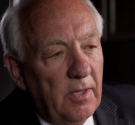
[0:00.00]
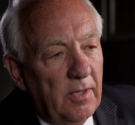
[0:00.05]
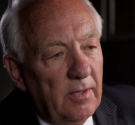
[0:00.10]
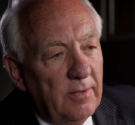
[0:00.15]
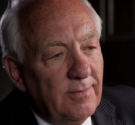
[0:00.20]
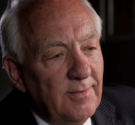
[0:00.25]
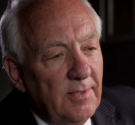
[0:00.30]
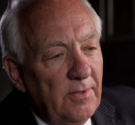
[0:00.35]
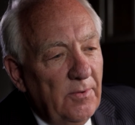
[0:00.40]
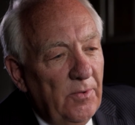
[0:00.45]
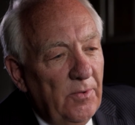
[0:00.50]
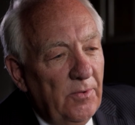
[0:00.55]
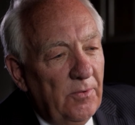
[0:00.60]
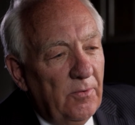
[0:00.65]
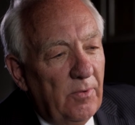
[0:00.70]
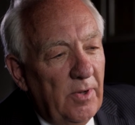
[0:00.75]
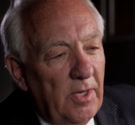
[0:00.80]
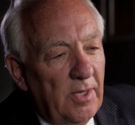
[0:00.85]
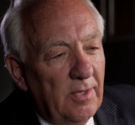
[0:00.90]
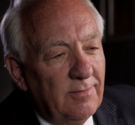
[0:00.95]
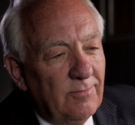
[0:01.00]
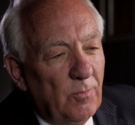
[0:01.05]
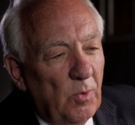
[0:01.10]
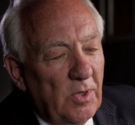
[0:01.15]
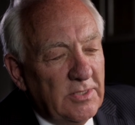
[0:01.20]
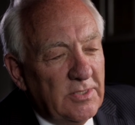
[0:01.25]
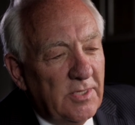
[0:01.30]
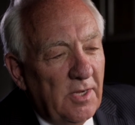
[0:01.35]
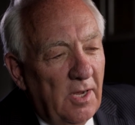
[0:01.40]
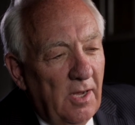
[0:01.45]
Uh, we at
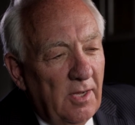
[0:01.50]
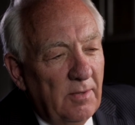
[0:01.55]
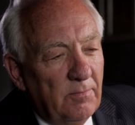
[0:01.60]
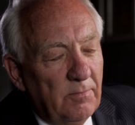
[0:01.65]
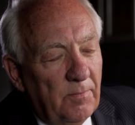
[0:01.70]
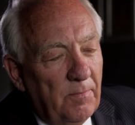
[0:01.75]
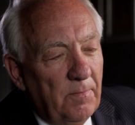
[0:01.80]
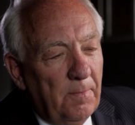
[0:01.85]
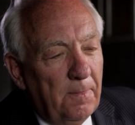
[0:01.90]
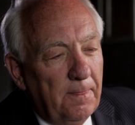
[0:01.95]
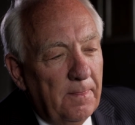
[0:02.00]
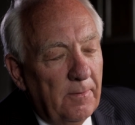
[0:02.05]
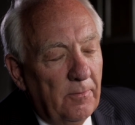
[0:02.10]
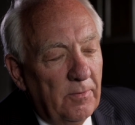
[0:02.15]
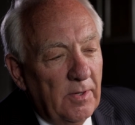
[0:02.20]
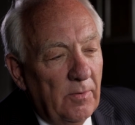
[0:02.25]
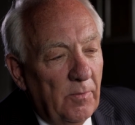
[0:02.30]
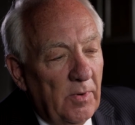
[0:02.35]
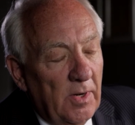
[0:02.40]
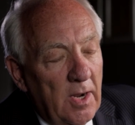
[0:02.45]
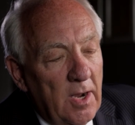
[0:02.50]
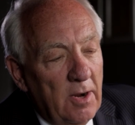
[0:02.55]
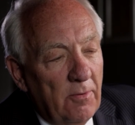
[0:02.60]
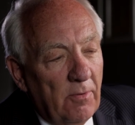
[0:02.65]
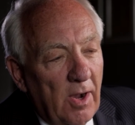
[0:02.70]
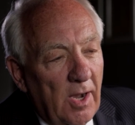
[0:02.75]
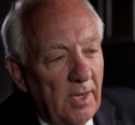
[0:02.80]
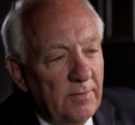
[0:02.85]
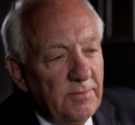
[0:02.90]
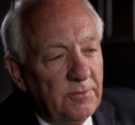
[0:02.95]
one time, when, when I
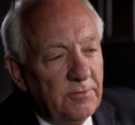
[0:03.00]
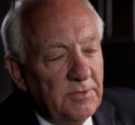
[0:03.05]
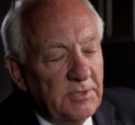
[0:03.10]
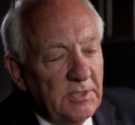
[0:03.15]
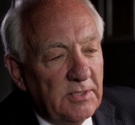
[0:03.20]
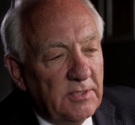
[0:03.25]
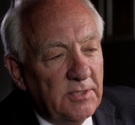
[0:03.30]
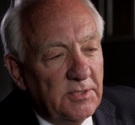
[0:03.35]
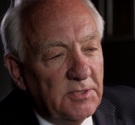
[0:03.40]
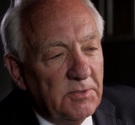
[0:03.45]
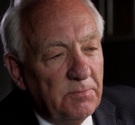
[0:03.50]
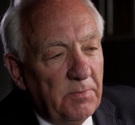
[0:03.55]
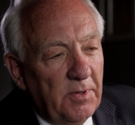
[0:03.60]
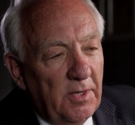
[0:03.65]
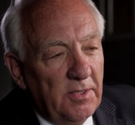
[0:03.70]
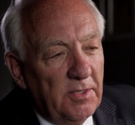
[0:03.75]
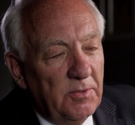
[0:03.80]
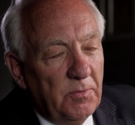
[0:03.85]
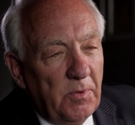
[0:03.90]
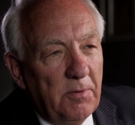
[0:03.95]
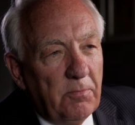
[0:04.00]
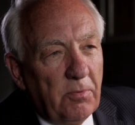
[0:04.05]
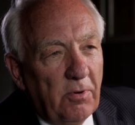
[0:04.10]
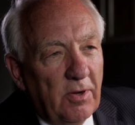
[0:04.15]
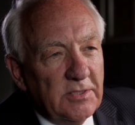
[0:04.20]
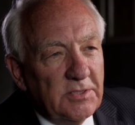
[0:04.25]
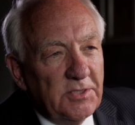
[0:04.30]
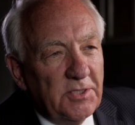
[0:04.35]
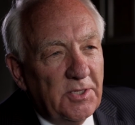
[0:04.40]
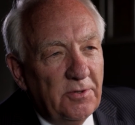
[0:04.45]
arrived, it was anticipated we'd
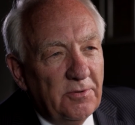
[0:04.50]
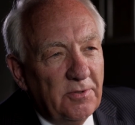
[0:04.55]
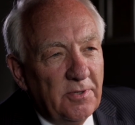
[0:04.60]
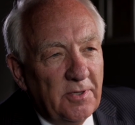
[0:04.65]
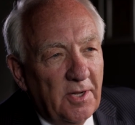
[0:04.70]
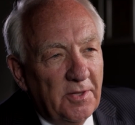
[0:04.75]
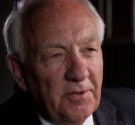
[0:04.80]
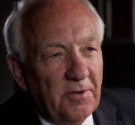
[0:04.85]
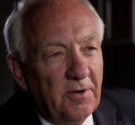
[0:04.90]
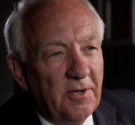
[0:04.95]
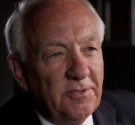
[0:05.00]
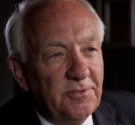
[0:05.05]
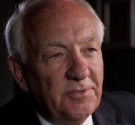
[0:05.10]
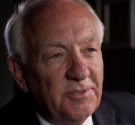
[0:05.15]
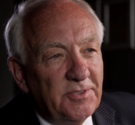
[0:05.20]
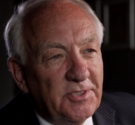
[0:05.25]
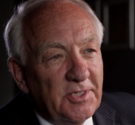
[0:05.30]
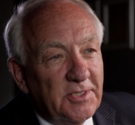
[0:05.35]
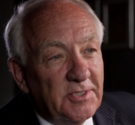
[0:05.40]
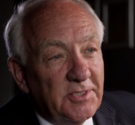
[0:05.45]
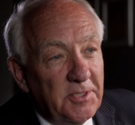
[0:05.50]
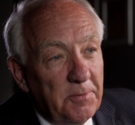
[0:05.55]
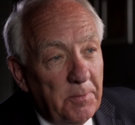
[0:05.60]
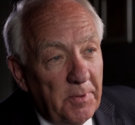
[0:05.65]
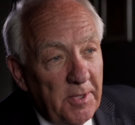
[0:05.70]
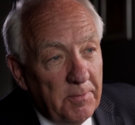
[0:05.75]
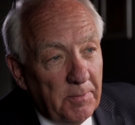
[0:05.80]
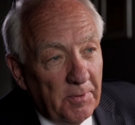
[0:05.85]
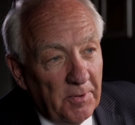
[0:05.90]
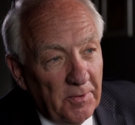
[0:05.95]
prosecute another 160
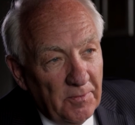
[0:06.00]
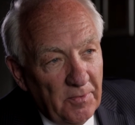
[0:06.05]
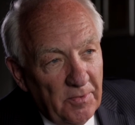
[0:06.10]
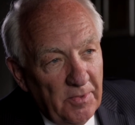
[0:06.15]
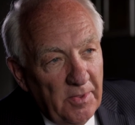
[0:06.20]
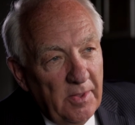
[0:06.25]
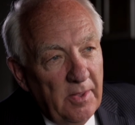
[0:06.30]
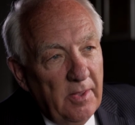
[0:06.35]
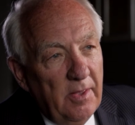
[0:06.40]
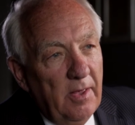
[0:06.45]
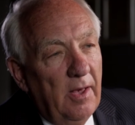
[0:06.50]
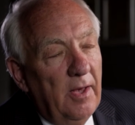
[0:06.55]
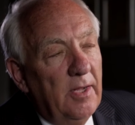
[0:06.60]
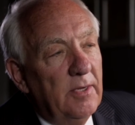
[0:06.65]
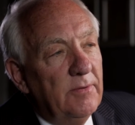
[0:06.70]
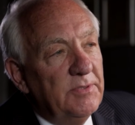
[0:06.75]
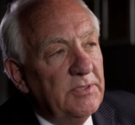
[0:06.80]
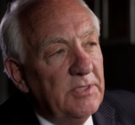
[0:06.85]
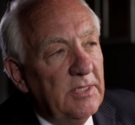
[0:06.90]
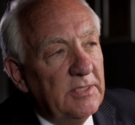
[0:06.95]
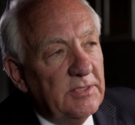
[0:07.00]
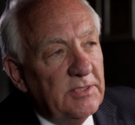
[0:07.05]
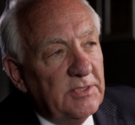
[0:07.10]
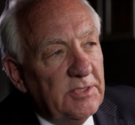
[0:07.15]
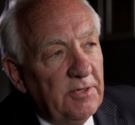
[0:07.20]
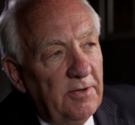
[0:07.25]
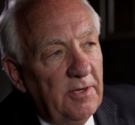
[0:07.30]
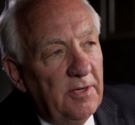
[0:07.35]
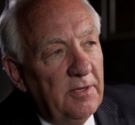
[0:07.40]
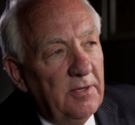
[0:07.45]
people, and it was
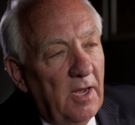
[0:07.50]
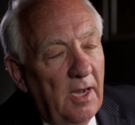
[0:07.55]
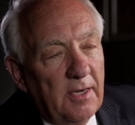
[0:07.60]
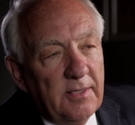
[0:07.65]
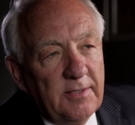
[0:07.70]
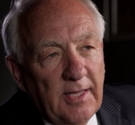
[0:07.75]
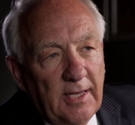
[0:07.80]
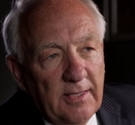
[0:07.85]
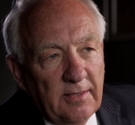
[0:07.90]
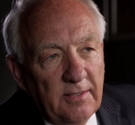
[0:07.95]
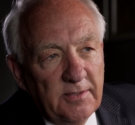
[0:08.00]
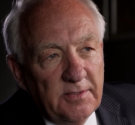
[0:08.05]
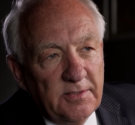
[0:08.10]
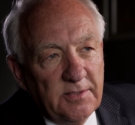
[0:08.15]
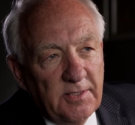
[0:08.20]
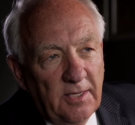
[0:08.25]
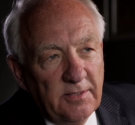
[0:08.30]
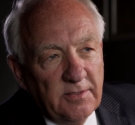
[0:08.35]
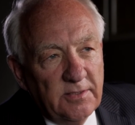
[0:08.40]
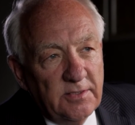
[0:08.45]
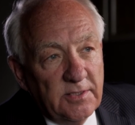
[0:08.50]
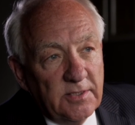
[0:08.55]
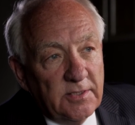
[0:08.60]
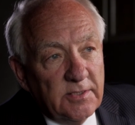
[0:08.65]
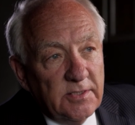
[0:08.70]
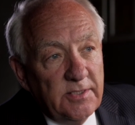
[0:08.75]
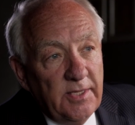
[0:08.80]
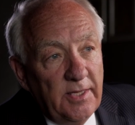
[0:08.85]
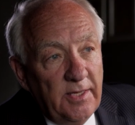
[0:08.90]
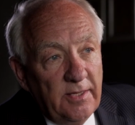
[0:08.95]
necessary to knock that list down to
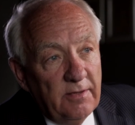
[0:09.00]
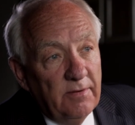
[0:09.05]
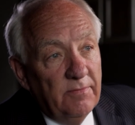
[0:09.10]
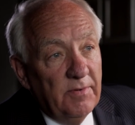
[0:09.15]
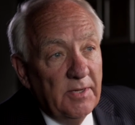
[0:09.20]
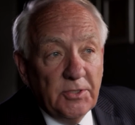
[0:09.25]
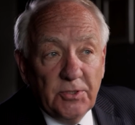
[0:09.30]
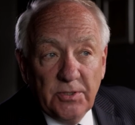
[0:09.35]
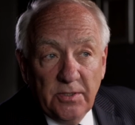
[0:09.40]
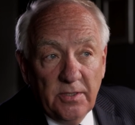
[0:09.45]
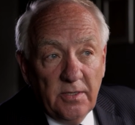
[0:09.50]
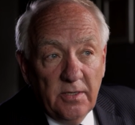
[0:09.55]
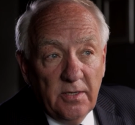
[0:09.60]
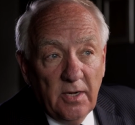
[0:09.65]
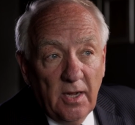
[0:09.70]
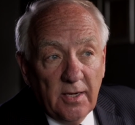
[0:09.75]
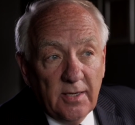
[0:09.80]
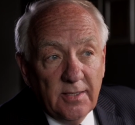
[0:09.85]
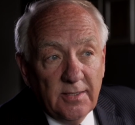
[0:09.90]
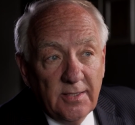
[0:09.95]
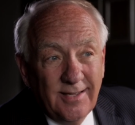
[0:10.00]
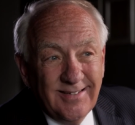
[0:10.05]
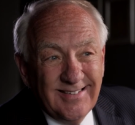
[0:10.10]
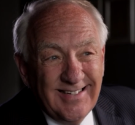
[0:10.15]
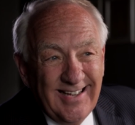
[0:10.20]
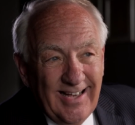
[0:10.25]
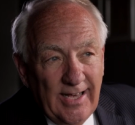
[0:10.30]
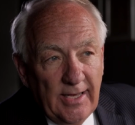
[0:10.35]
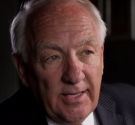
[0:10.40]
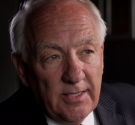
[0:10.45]
16, eventually to knock it down
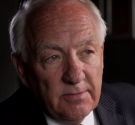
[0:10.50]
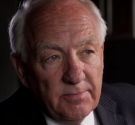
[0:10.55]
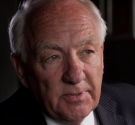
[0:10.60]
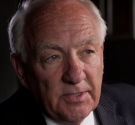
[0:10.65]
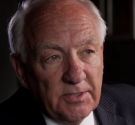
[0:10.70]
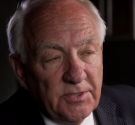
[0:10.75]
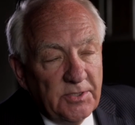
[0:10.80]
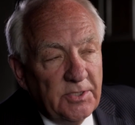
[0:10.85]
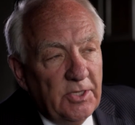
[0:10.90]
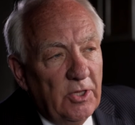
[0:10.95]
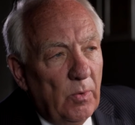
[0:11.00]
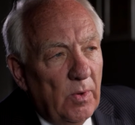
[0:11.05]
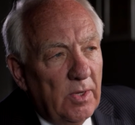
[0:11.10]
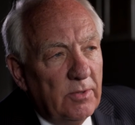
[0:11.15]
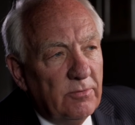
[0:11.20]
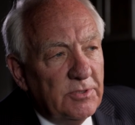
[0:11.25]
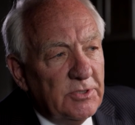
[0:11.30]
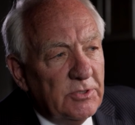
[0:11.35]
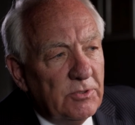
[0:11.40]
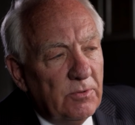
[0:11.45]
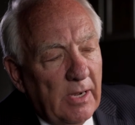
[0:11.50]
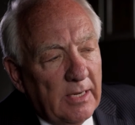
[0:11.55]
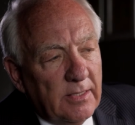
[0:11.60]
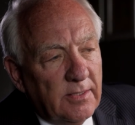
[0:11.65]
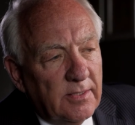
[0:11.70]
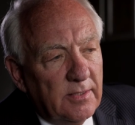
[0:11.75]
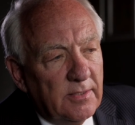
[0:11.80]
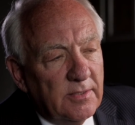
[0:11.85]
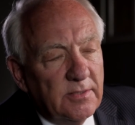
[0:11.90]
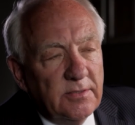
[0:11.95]
to eight, because the UN was
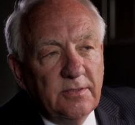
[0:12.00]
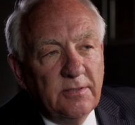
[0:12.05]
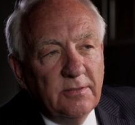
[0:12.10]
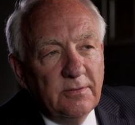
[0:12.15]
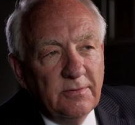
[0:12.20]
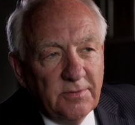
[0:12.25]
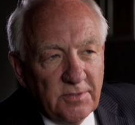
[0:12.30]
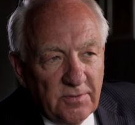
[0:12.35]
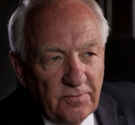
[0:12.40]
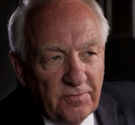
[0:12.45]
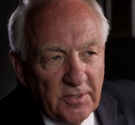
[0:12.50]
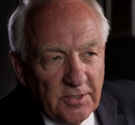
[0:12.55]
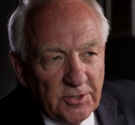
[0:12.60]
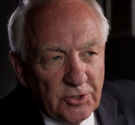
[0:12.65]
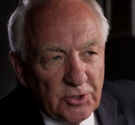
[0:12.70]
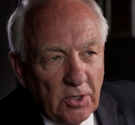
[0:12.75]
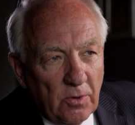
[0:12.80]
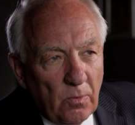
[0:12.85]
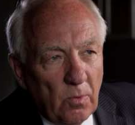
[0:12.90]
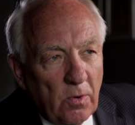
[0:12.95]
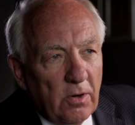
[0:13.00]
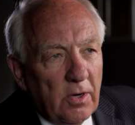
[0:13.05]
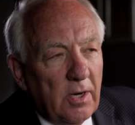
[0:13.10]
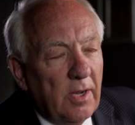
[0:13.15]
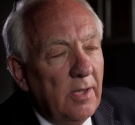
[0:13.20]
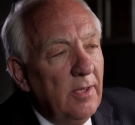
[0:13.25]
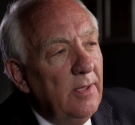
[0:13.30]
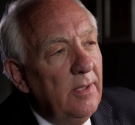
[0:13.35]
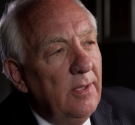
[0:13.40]
directing us to, to finish our work